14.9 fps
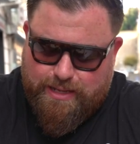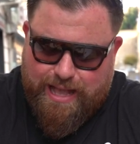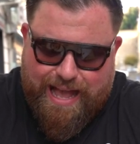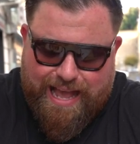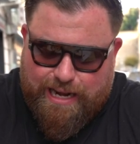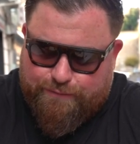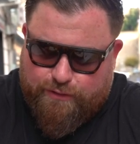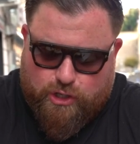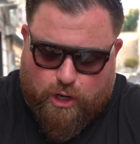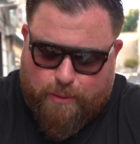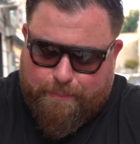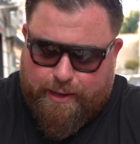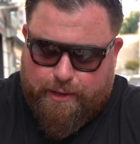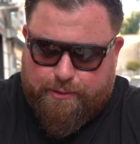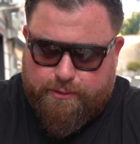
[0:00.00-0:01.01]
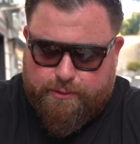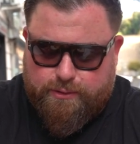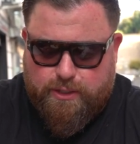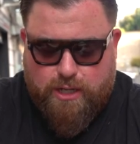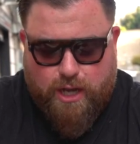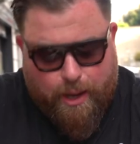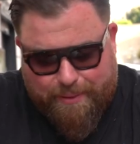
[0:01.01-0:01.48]
Hell of a combo.
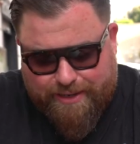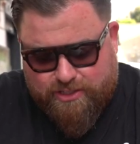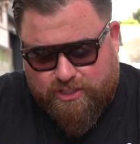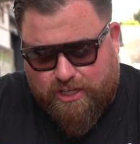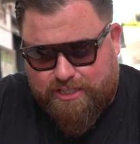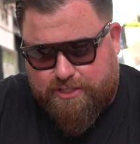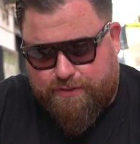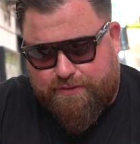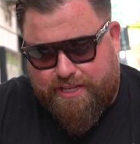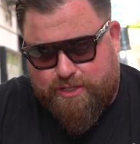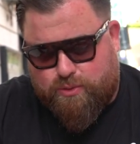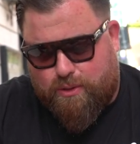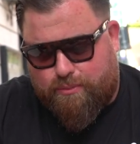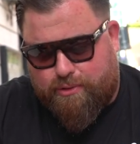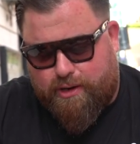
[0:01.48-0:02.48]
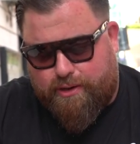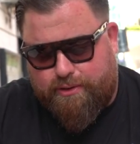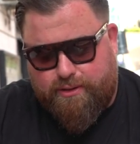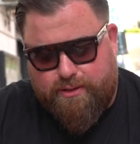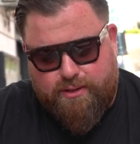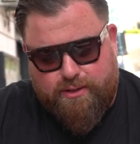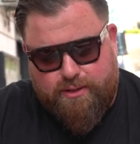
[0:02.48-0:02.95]
I'm excited for this one, bro.
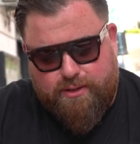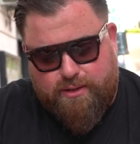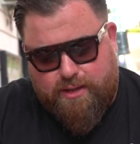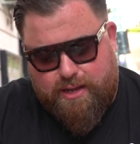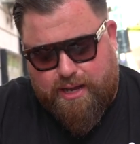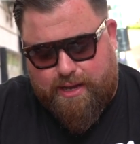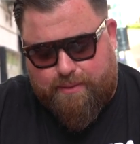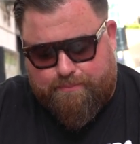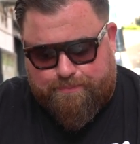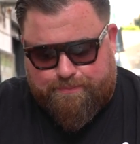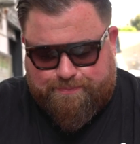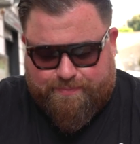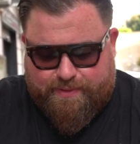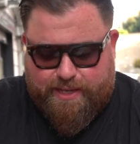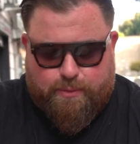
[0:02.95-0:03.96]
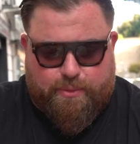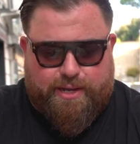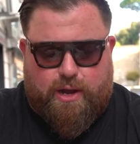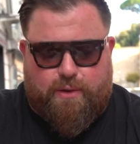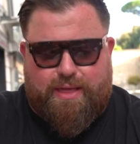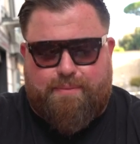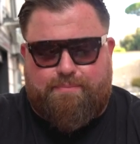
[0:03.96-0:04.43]
Here we
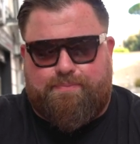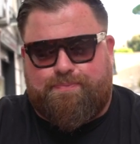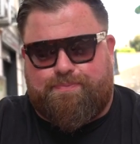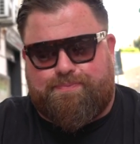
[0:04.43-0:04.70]
go then.